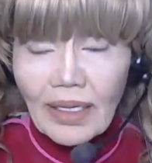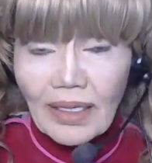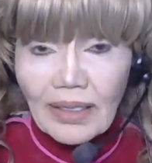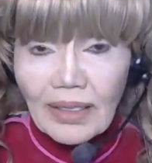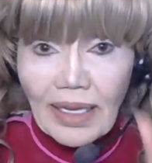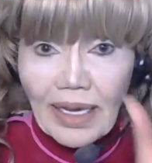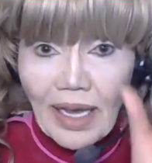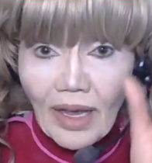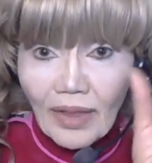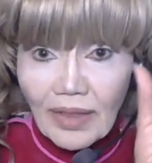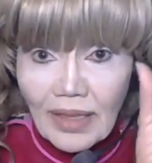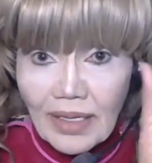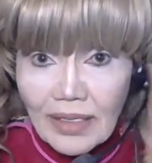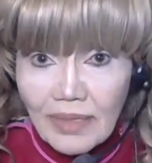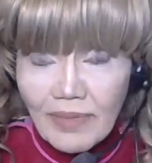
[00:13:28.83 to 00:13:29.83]
They got
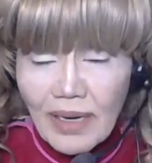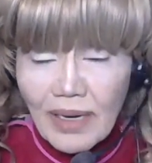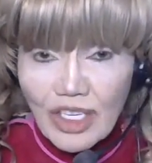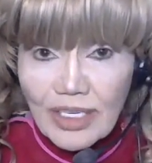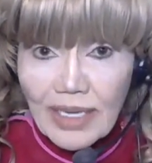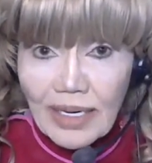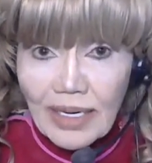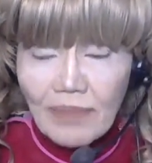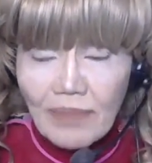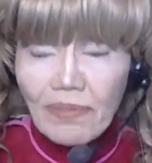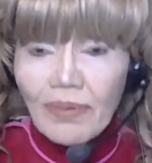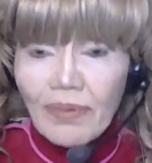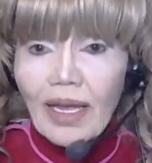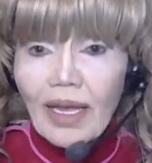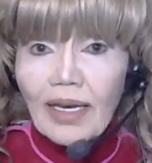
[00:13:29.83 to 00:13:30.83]
this much sleep,
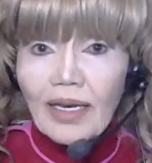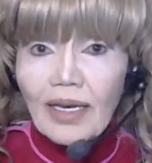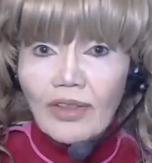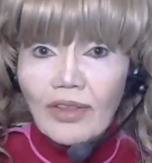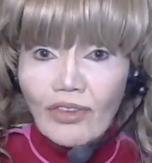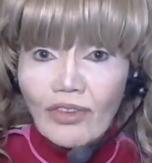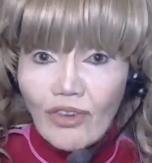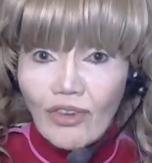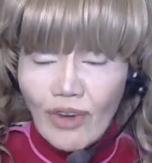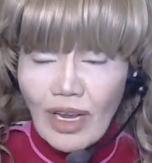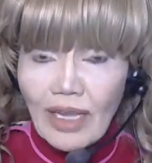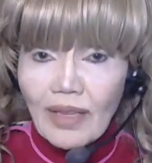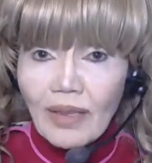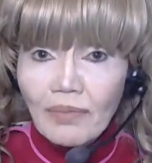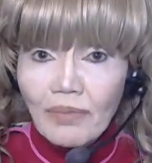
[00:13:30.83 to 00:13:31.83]
and at
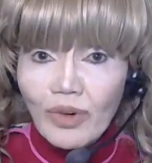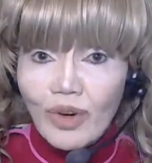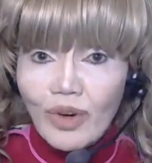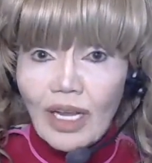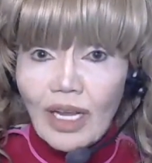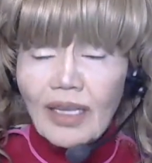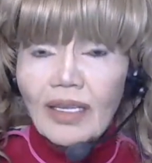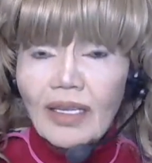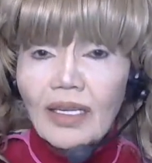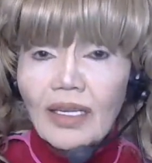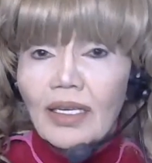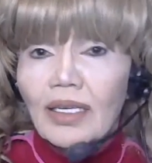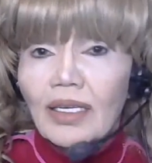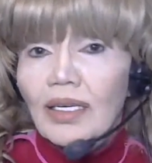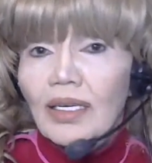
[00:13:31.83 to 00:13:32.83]
3 in the morning
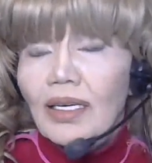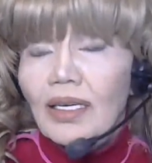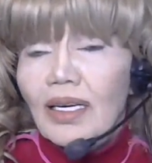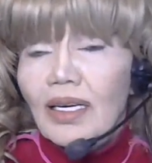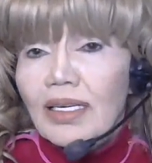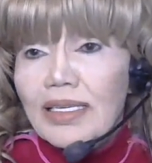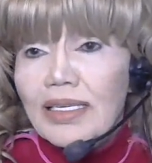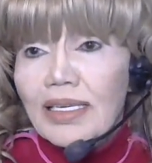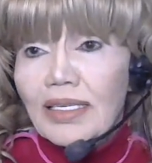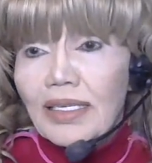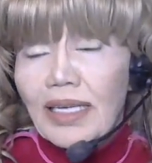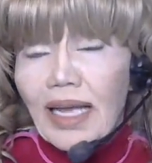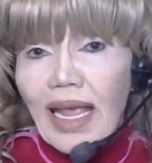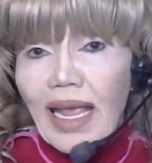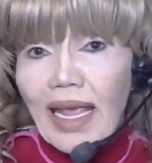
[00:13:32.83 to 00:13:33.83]

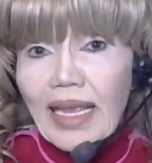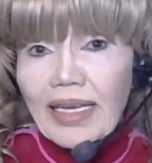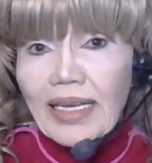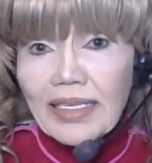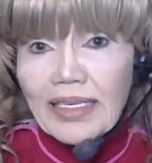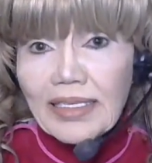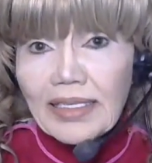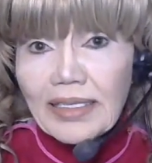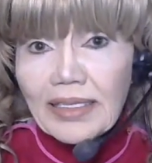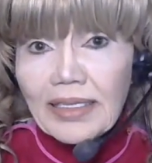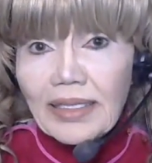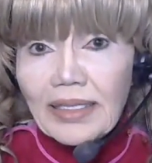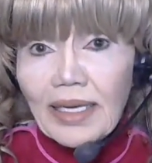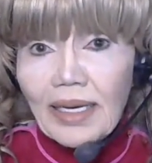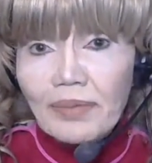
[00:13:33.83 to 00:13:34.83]
till 8
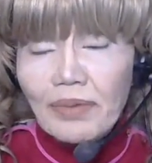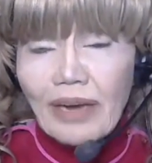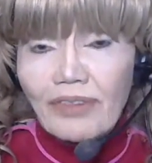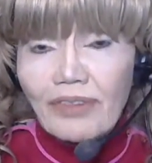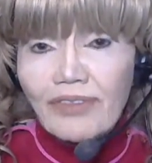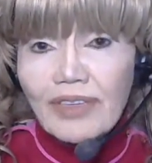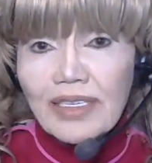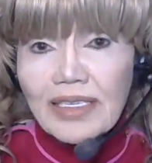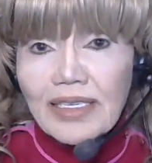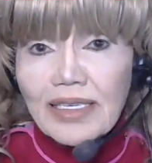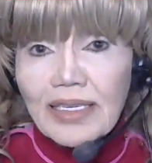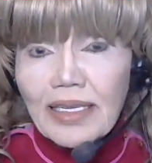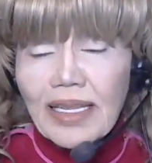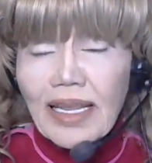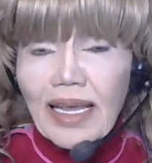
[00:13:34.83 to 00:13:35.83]

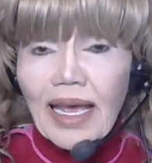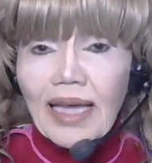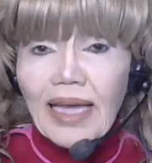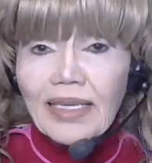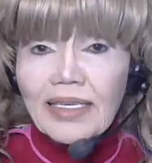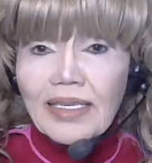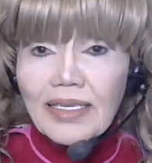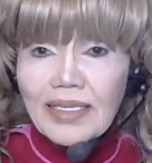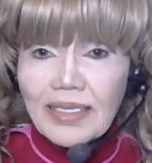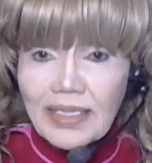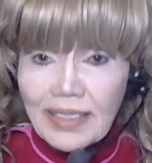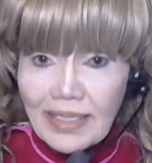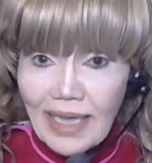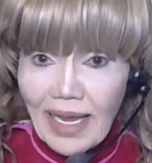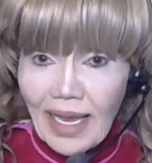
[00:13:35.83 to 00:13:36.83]
breakfast, they had to
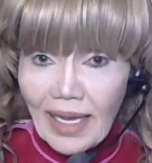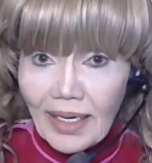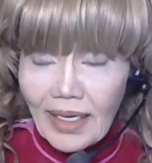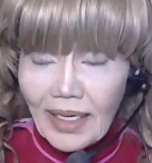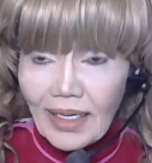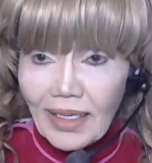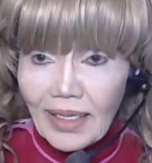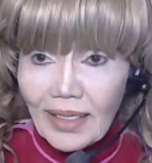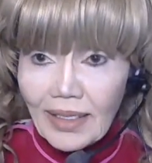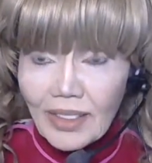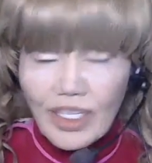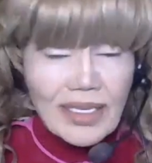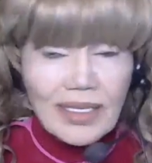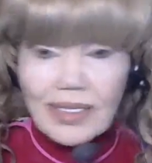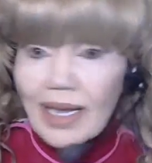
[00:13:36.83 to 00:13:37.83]
stand,
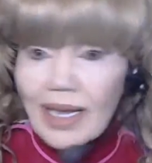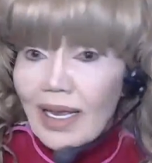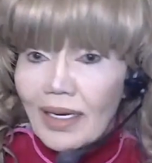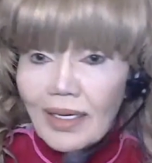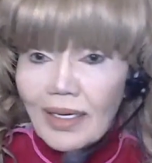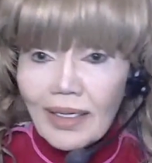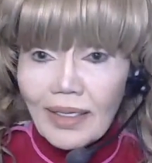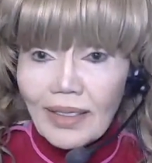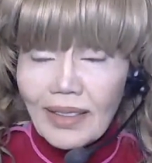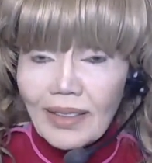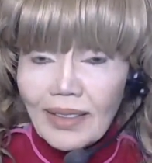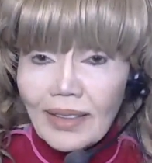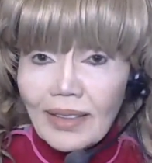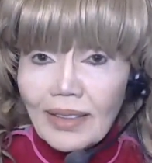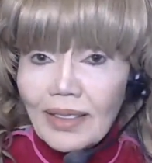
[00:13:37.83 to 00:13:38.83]
just stand,
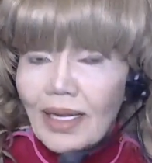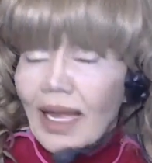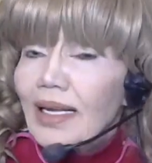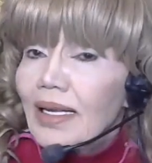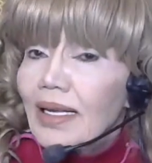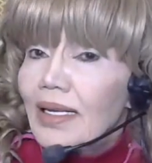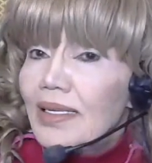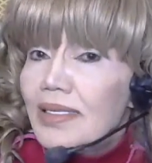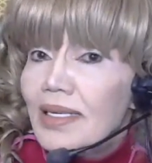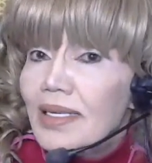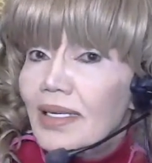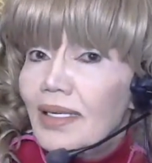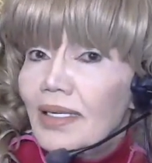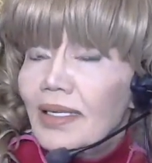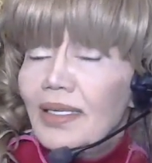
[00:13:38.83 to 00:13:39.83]
and
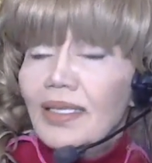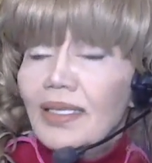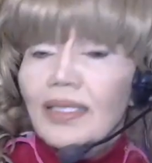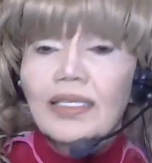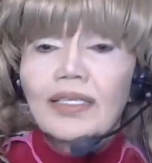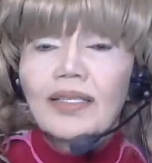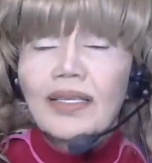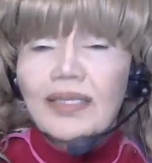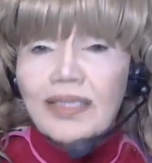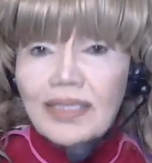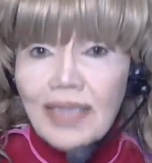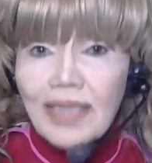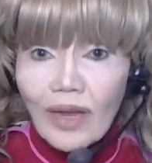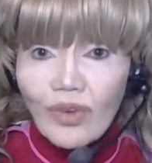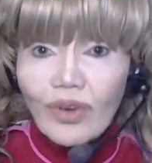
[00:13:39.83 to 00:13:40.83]
listen to the
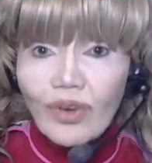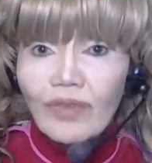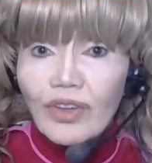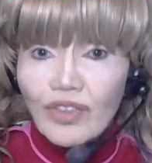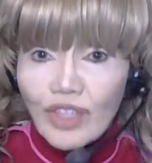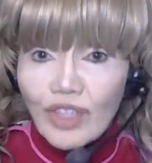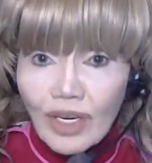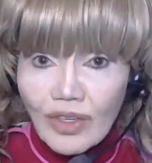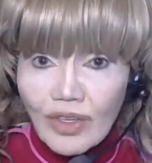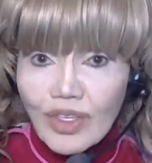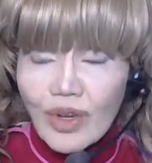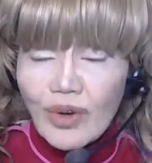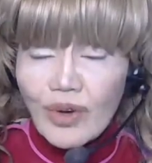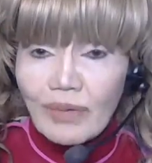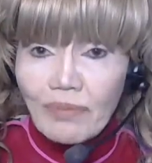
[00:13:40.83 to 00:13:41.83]
sound of the
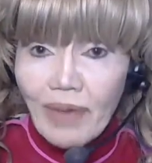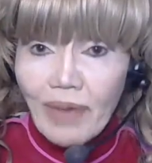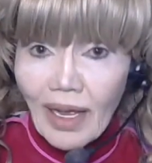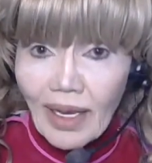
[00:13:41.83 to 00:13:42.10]
trucks going by.